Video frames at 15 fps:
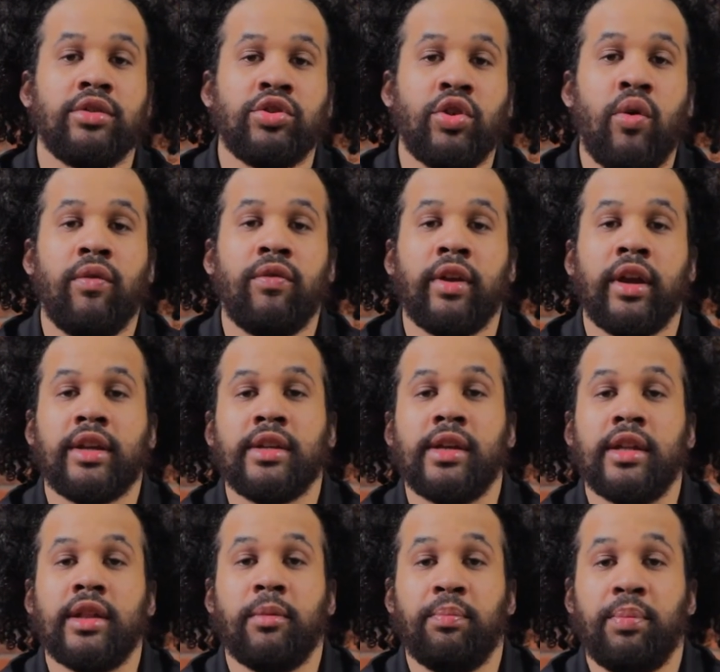don't forget to
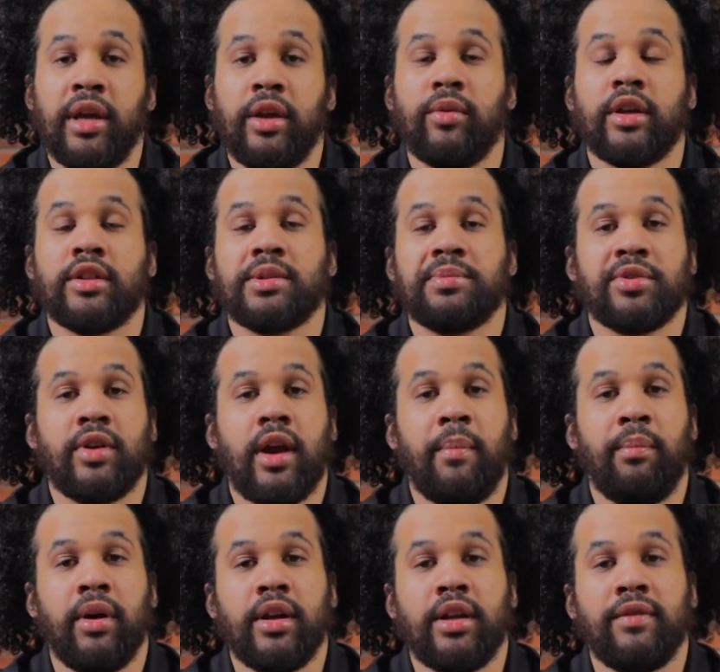hit the big red
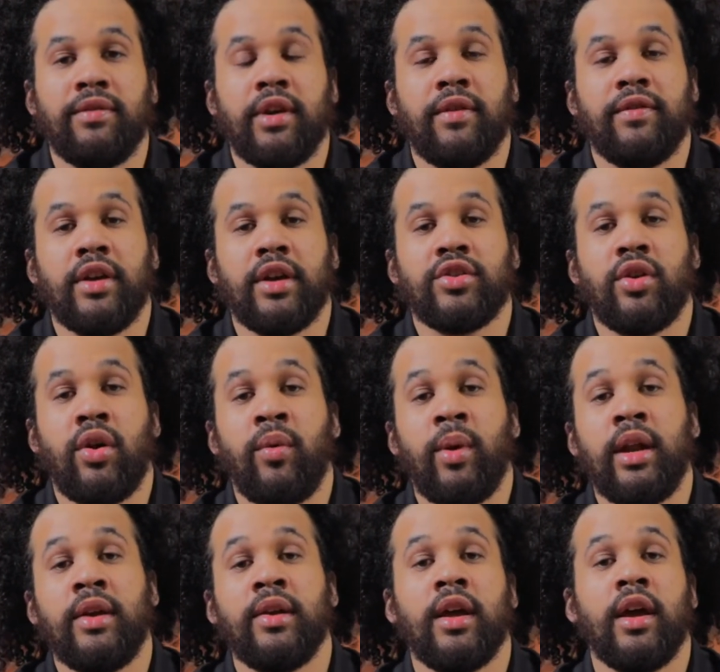subscribe button if you have yet to
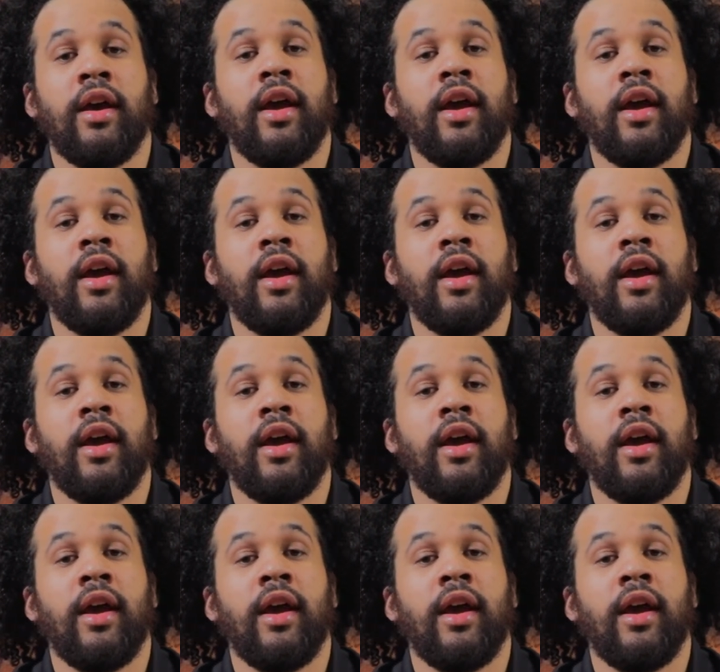already,